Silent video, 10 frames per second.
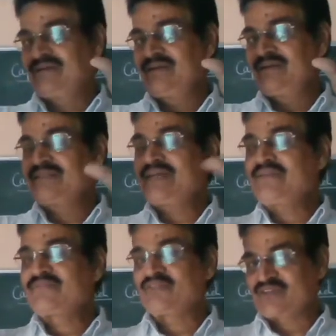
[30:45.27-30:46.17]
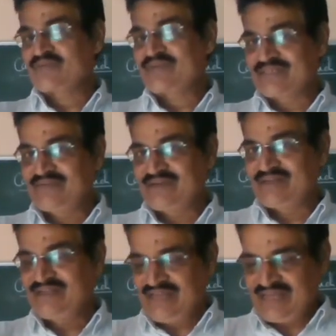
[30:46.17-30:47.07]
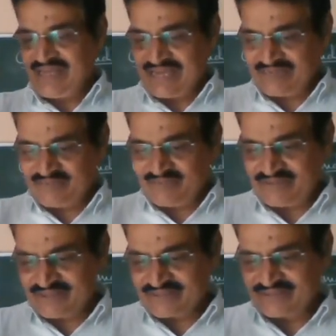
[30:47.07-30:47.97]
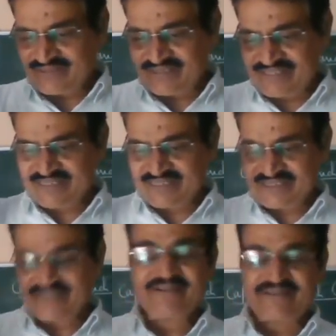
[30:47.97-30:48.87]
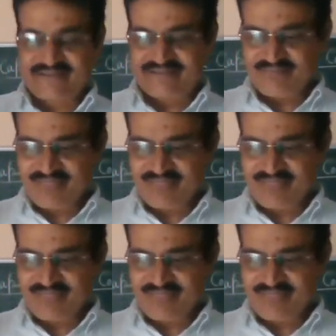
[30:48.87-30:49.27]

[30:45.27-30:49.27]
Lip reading: Entire focus was given and mirrored his status